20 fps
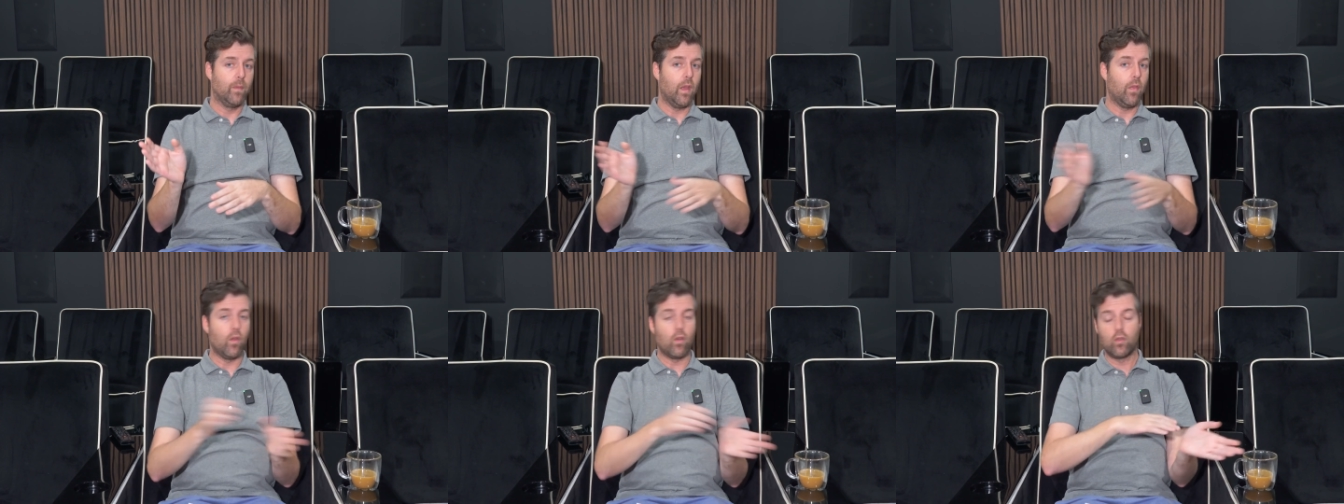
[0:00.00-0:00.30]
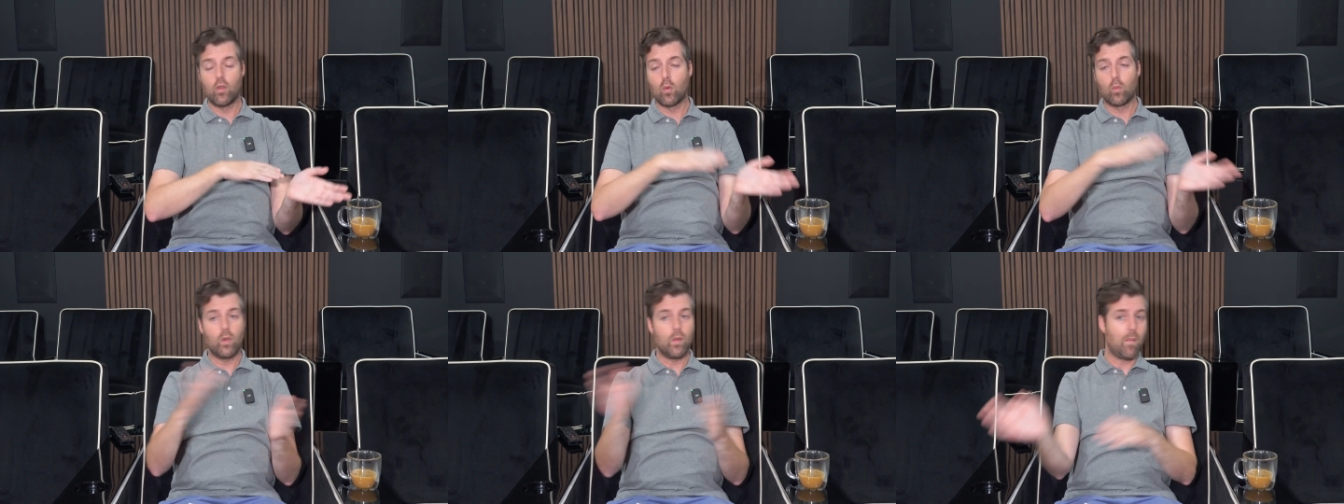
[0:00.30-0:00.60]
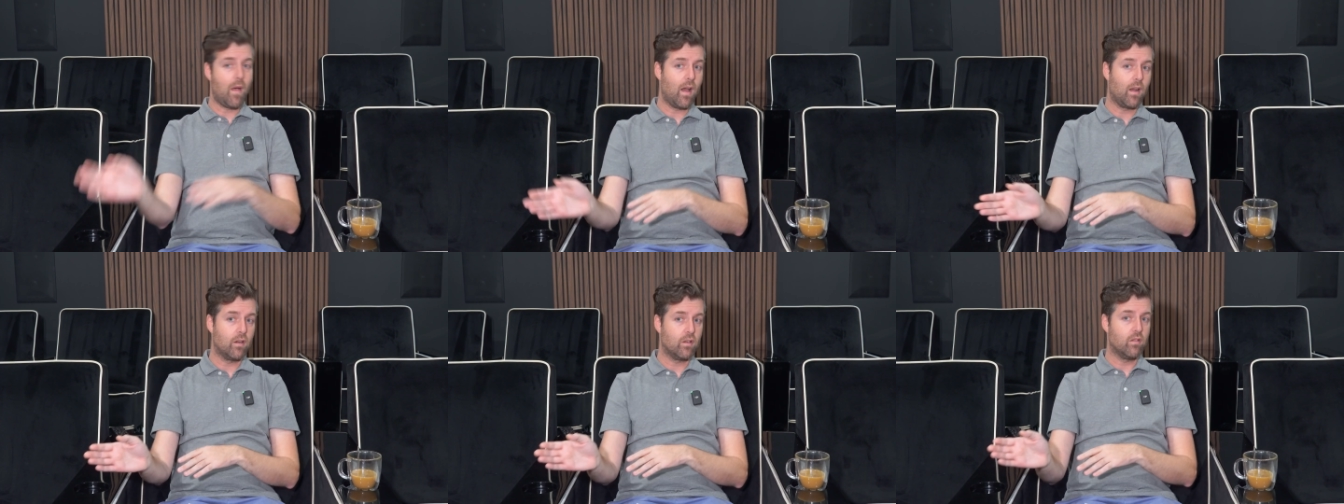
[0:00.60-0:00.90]
And there's no
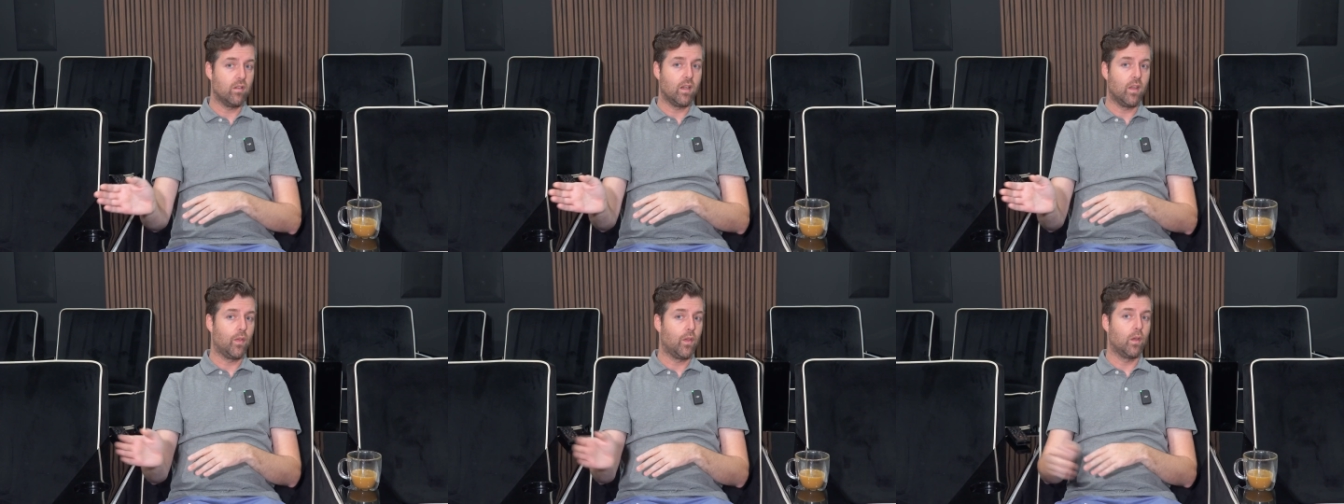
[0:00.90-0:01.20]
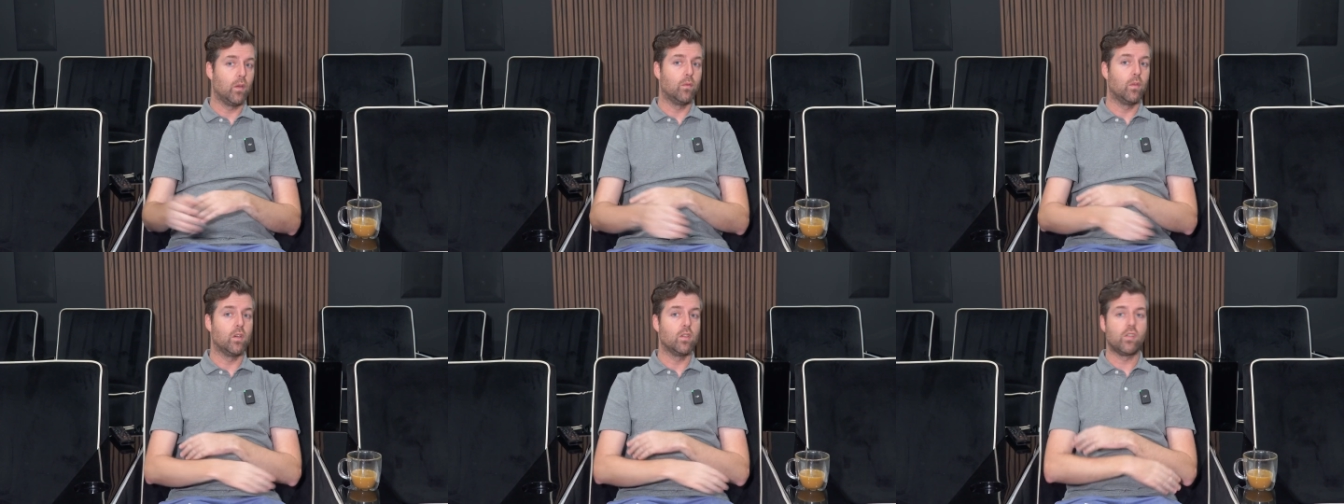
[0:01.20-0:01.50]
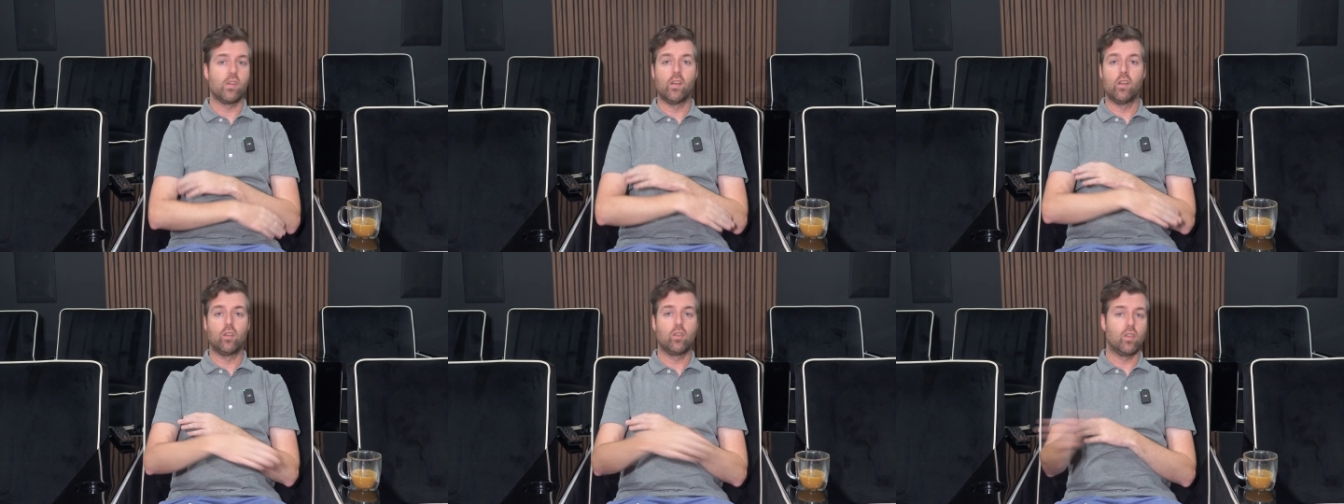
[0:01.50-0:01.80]
remonitoring at the
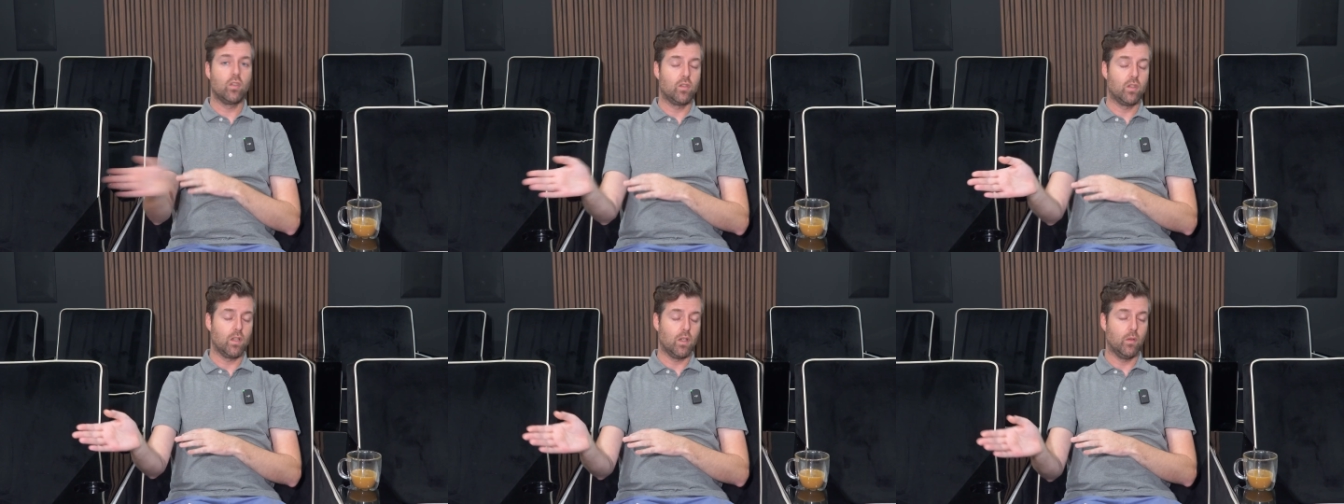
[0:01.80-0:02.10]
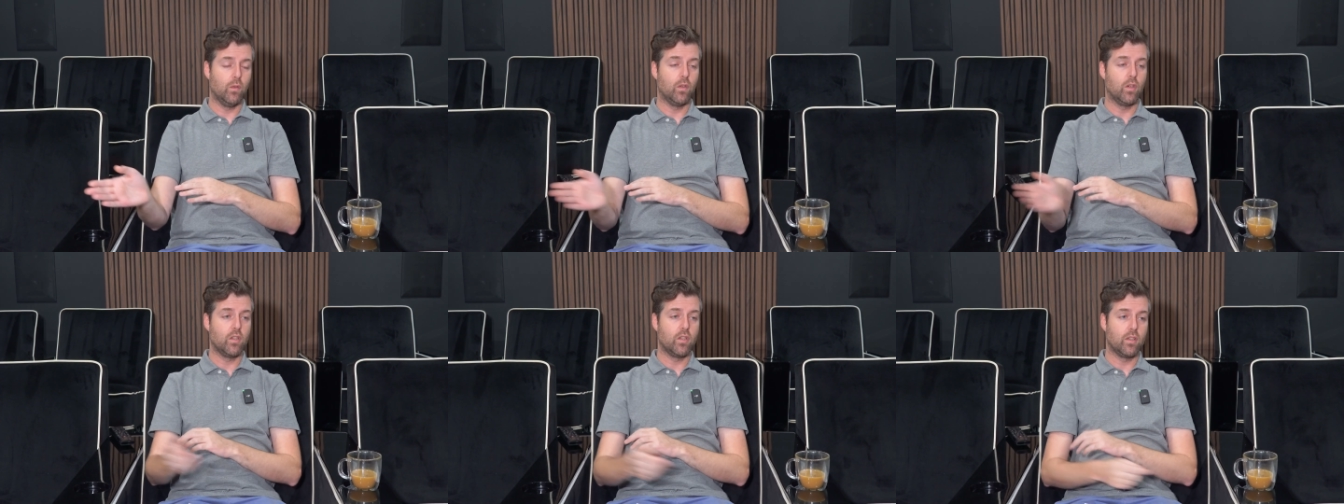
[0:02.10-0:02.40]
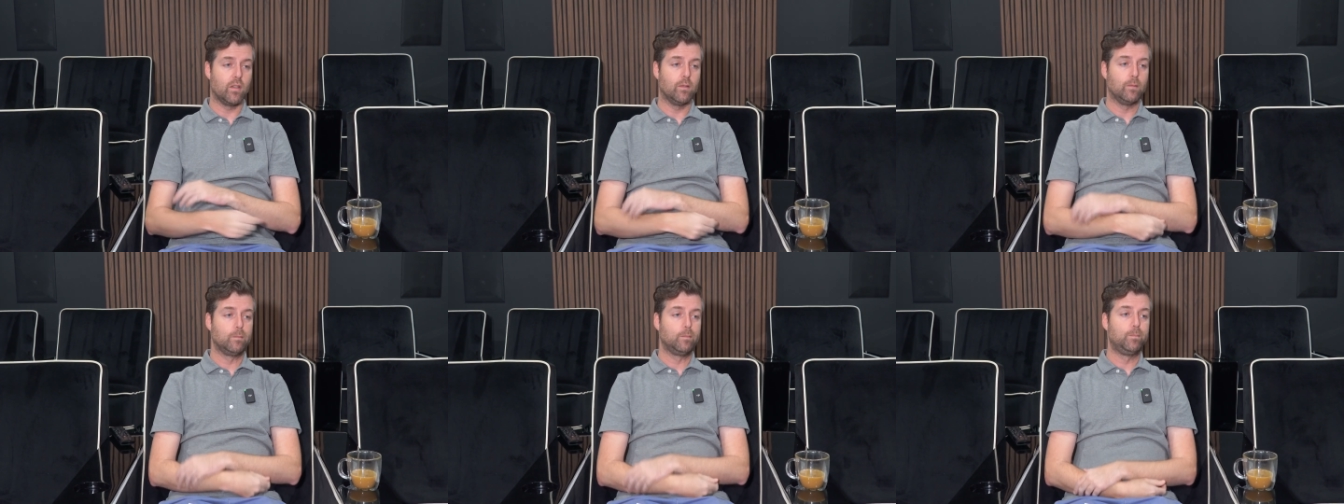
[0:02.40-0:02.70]
conversion. It's just a
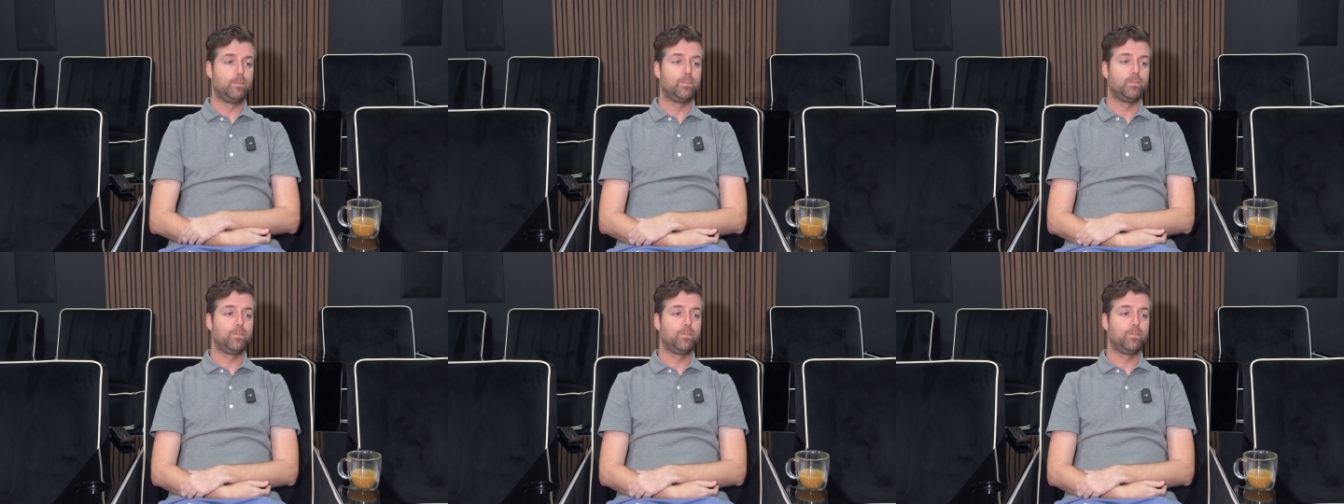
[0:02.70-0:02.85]
conversion.